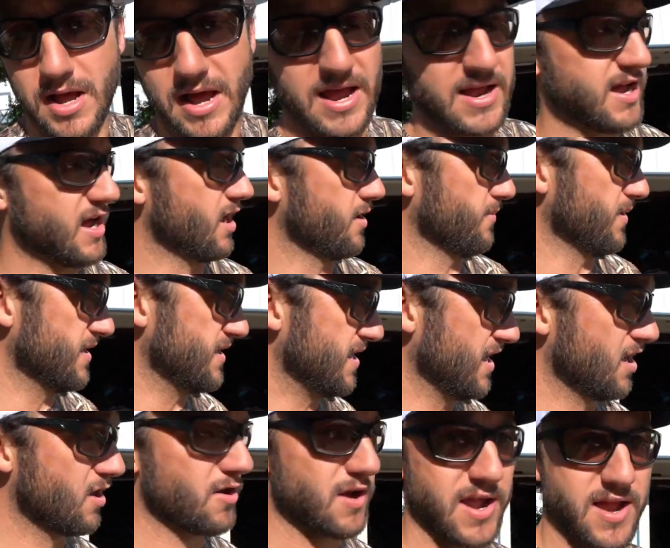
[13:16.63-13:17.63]
I got him a
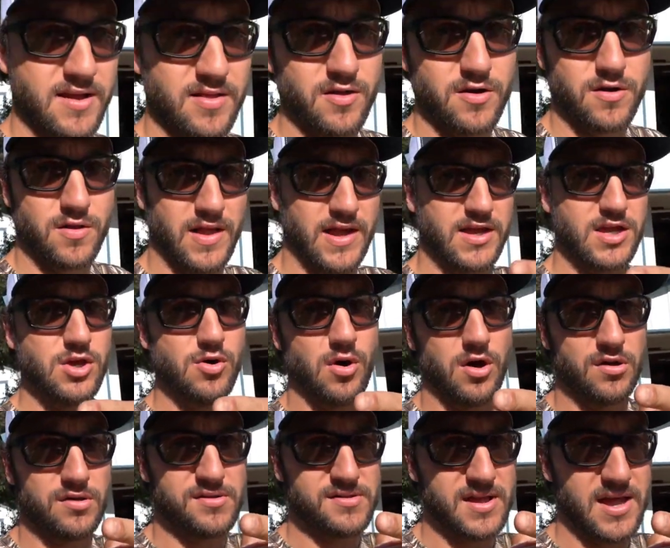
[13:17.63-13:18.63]
deer antler, like you
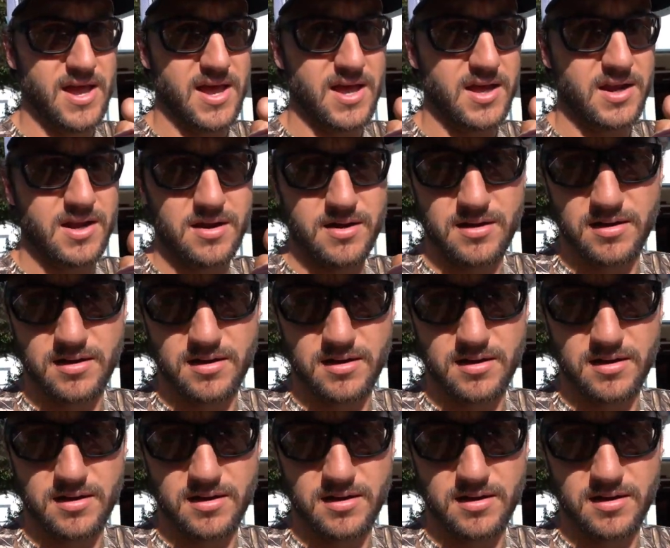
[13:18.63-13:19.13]
all said.